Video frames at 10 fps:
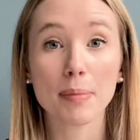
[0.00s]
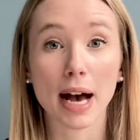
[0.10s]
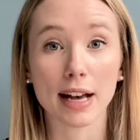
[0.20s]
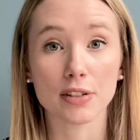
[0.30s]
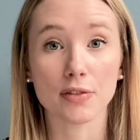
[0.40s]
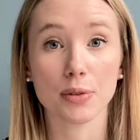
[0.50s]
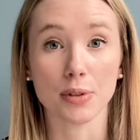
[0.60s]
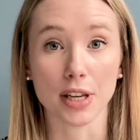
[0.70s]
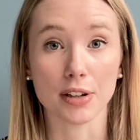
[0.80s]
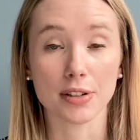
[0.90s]
past few
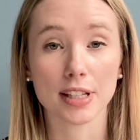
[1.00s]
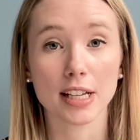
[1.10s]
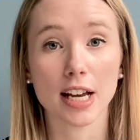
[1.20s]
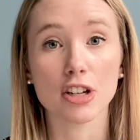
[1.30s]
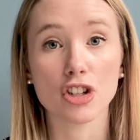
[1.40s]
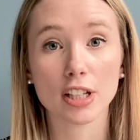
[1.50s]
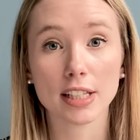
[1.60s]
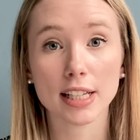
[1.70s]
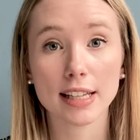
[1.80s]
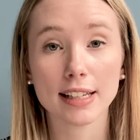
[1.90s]
years,
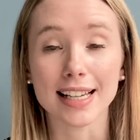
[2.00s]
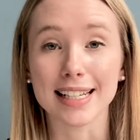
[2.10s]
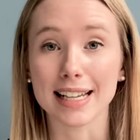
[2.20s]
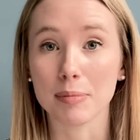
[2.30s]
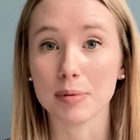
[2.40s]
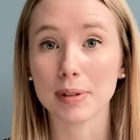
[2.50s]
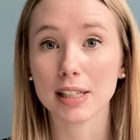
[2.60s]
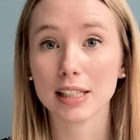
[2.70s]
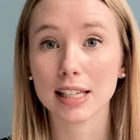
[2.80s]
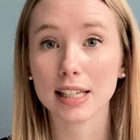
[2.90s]
agility,
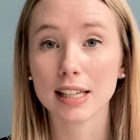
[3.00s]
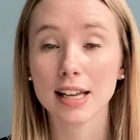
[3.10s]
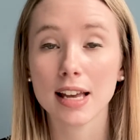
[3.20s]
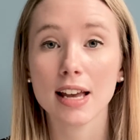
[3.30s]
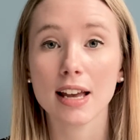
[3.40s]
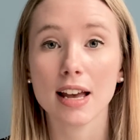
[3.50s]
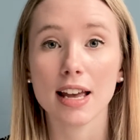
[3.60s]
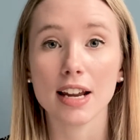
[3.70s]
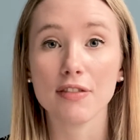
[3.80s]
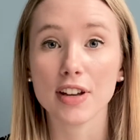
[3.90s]
adaptability,
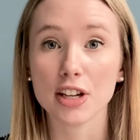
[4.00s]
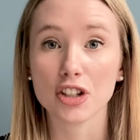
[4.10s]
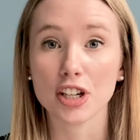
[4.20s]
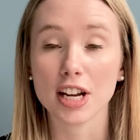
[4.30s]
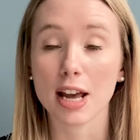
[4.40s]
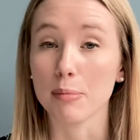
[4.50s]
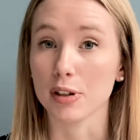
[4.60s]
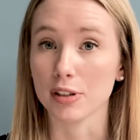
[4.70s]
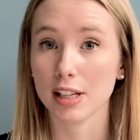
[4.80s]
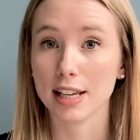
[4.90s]
innovation, and
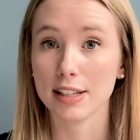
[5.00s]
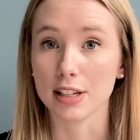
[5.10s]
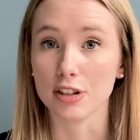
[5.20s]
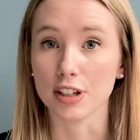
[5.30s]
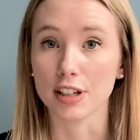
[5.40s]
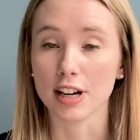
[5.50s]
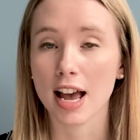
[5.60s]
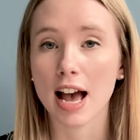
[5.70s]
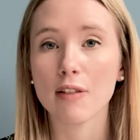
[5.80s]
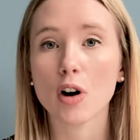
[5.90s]
personalization
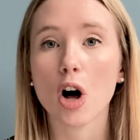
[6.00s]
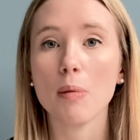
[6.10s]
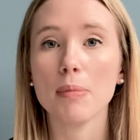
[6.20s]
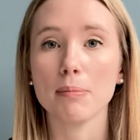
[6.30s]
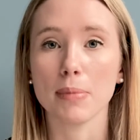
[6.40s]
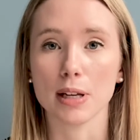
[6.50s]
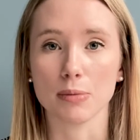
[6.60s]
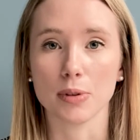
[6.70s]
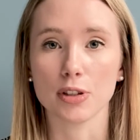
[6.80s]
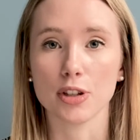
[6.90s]
have all been
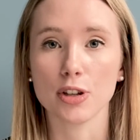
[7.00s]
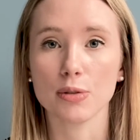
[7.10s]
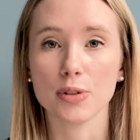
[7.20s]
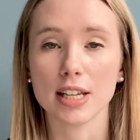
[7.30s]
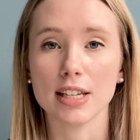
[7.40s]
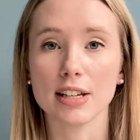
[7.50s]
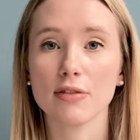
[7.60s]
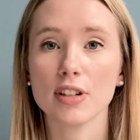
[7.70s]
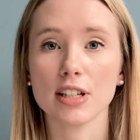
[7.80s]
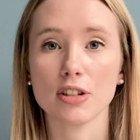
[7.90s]
buzzwords used in
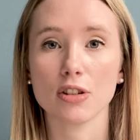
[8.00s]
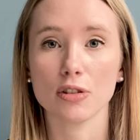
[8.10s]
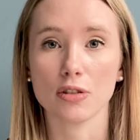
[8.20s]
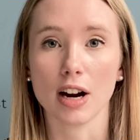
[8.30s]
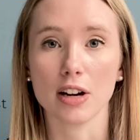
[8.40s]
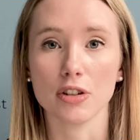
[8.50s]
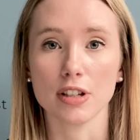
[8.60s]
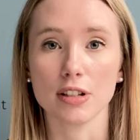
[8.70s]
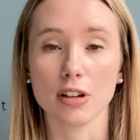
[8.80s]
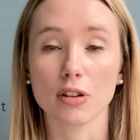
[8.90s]
different digital
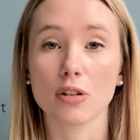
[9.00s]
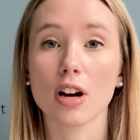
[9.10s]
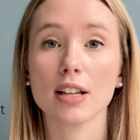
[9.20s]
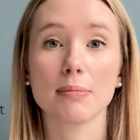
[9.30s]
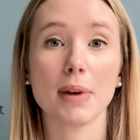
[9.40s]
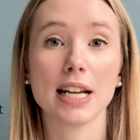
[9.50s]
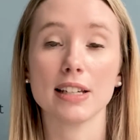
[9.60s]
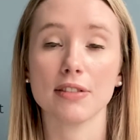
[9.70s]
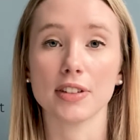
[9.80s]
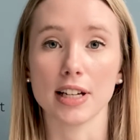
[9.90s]
strategies across many
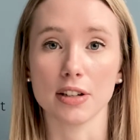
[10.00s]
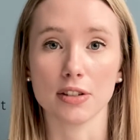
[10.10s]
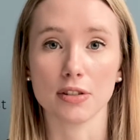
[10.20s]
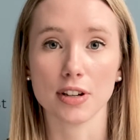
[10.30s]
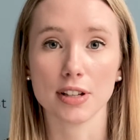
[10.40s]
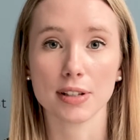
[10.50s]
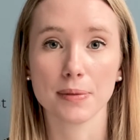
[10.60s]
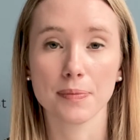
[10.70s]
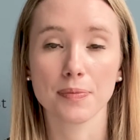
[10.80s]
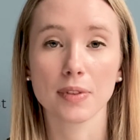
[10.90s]
different industries.
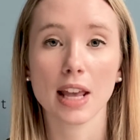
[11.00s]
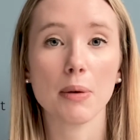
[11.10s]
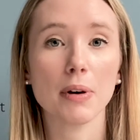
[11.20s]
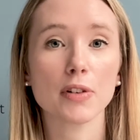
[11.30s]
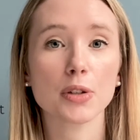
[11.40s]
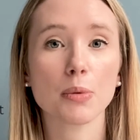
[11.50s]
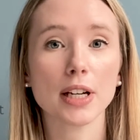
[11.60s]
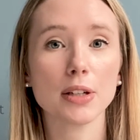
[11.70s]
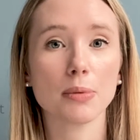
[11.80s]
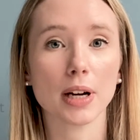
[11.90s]
However,
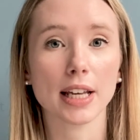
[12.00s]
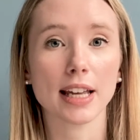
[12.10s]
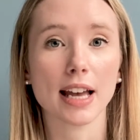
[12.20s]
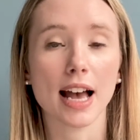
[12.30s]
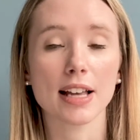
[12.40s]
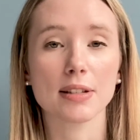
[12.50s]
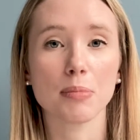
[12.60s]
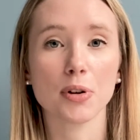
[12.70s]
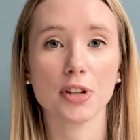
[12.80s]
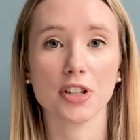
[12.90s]
2020 has
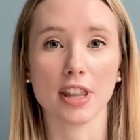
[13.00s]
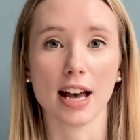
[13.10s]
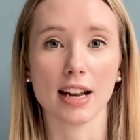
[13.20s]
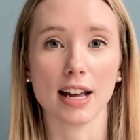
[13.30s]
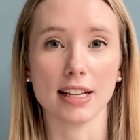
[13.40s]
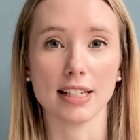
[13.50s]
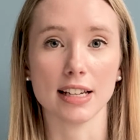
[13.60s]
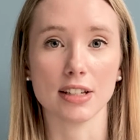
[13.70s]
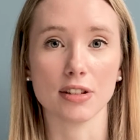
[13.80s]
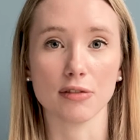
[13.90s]
pushed that idea
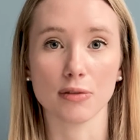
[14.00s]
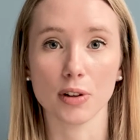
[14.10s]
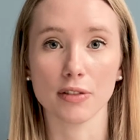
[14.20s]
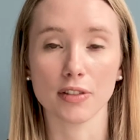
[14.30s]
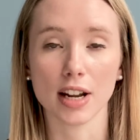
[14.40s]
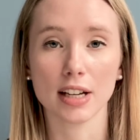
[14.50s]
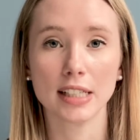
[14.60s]
to the forefront